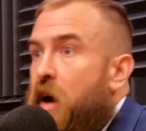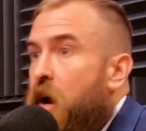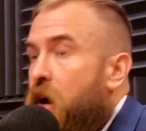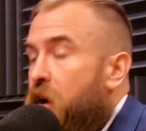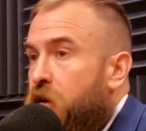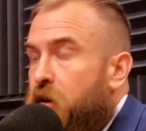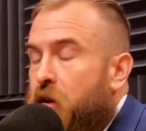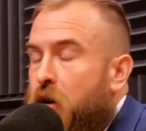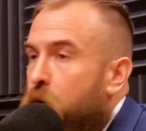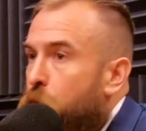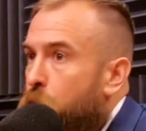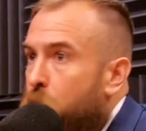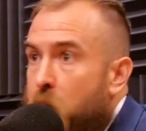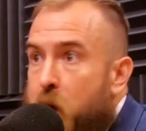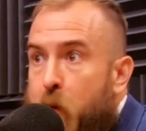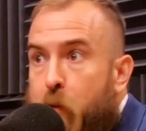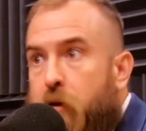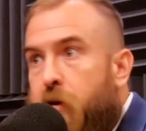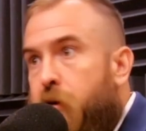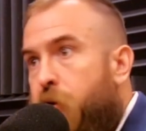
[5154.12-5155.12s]
And we're
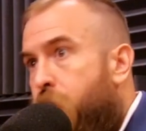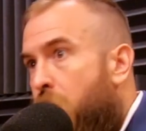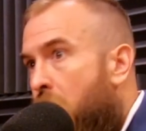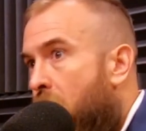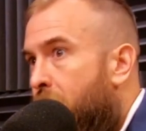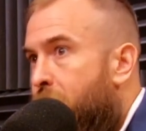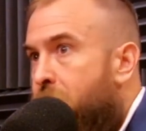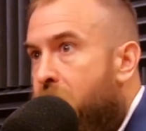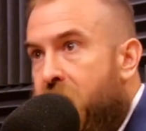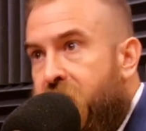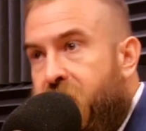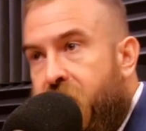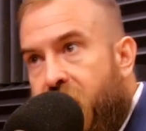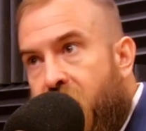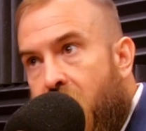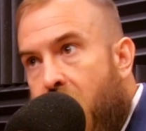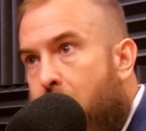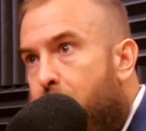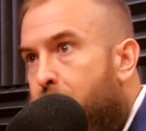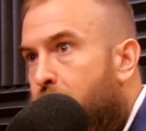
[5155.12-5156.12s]
able to attract massive
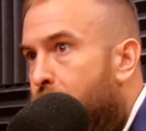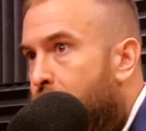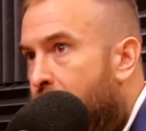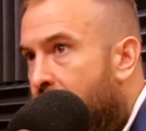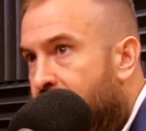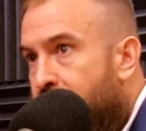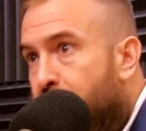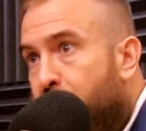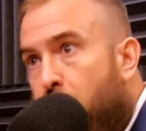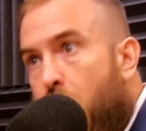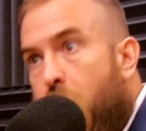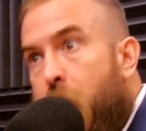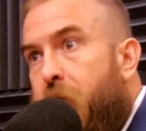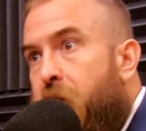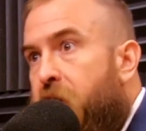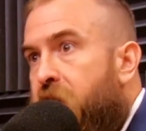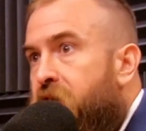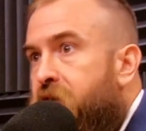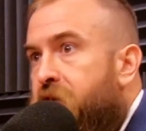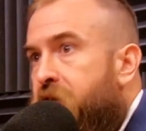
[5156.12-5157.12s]
capital, massive
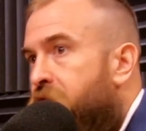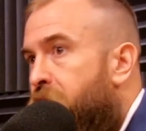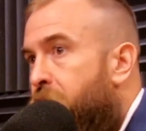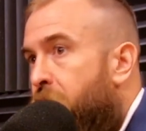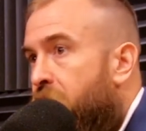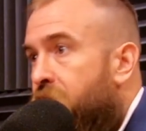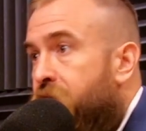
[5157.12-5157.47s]
companies just because.